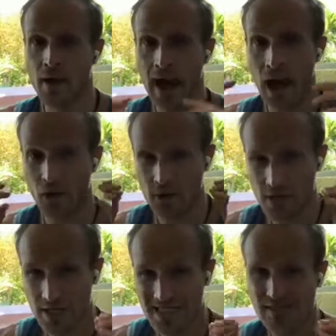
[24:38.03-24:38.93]
how
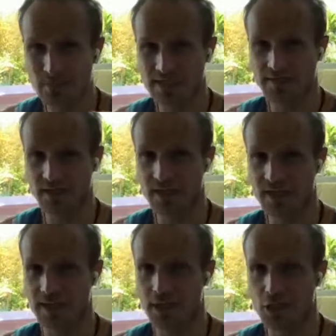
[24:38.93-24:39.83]
this specific
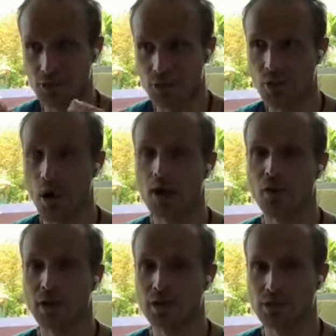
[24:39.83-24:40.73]
thing that you are
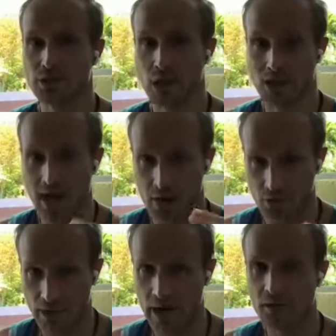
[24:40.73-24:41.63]
going to start
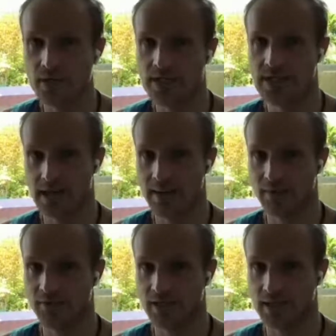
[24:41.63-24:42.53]
around this time
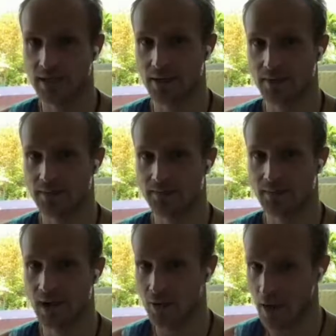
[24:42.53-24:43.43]
of the year,
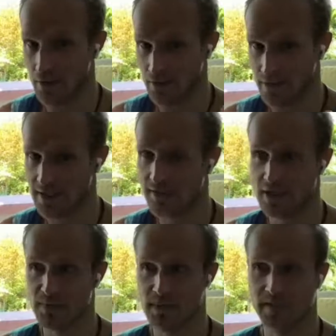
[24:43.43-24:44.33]
around this
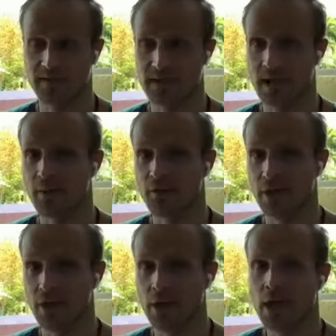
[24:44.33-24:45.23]
very specific time of the
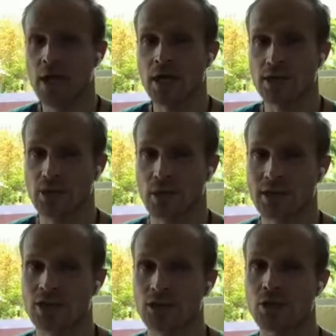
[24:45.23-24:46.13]
year, is
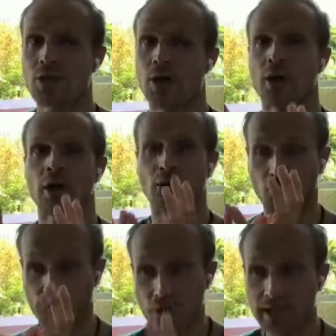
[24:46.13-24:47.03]
going to
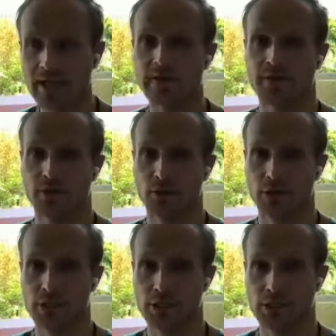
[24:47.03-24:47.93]
really
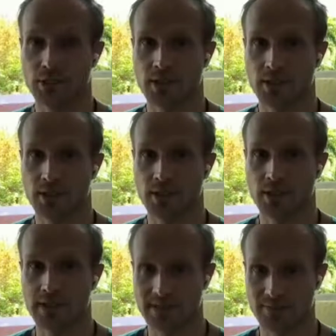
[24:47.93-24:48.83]
flourish
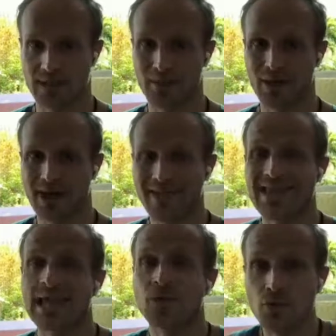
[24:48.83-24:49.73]
in September and
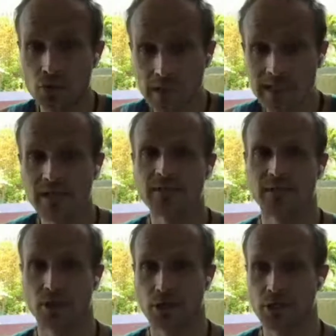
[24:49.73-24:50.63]
then really
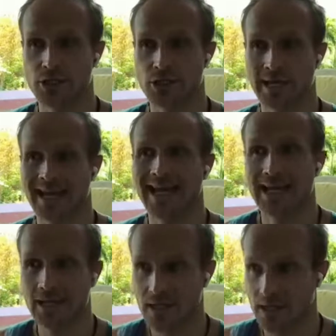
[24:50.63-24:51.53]
flourish
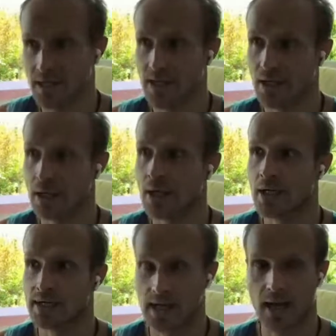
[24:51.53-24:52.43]
in a year
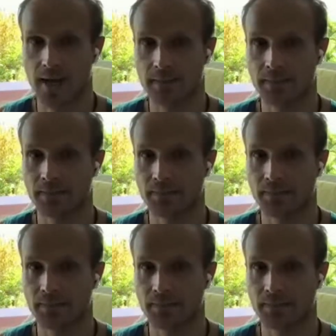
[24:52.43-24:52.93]
time.